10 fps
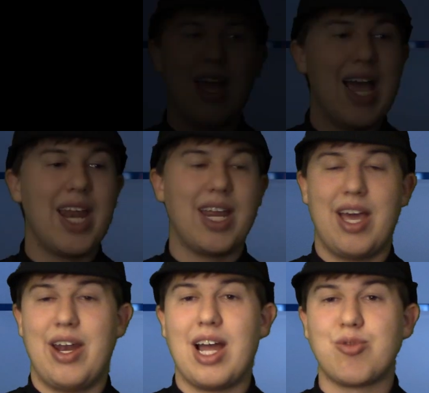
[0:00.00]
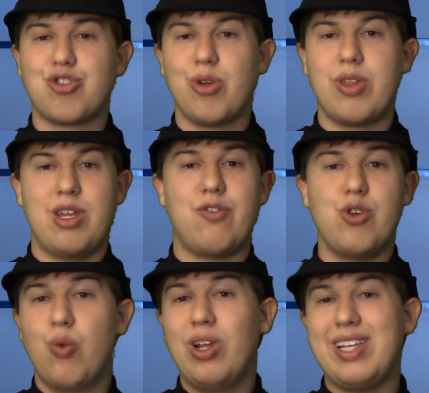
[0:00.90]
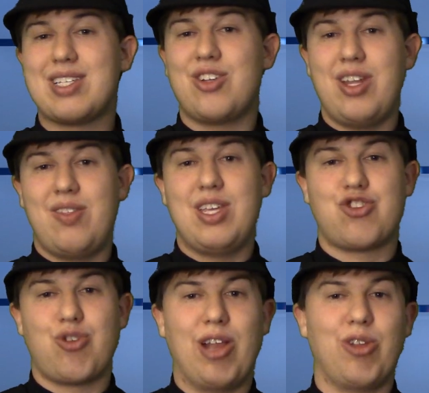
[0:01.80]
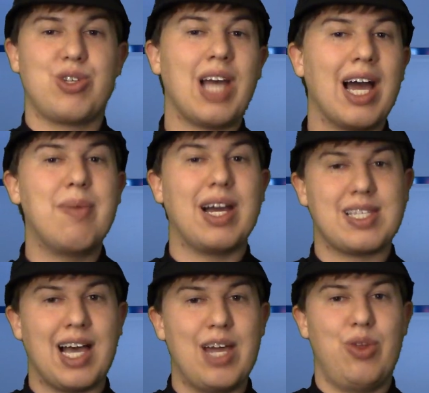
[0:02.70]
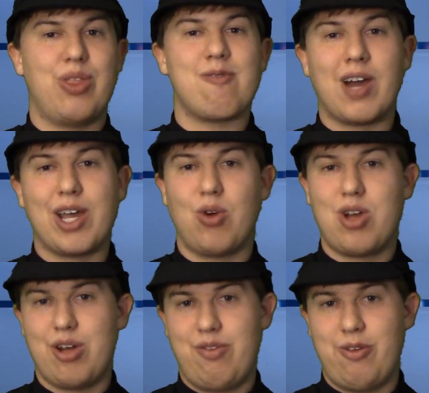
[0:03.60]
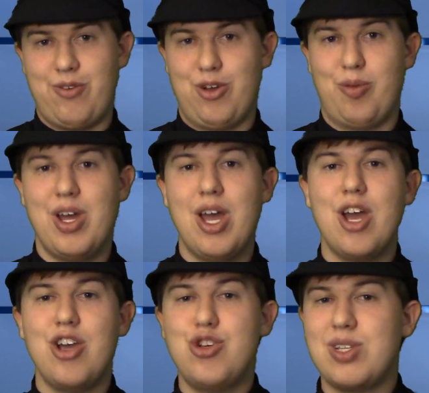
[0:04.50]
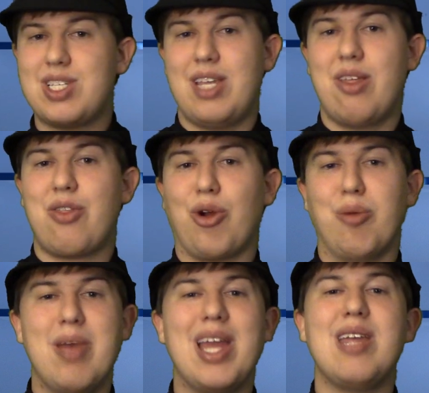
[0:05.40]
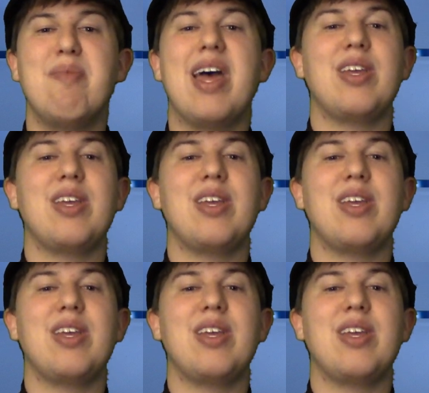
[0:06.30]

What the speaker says: And again, I am sure that if you really studied these trailers side by side with the final cut of the film, you would see that there are many, many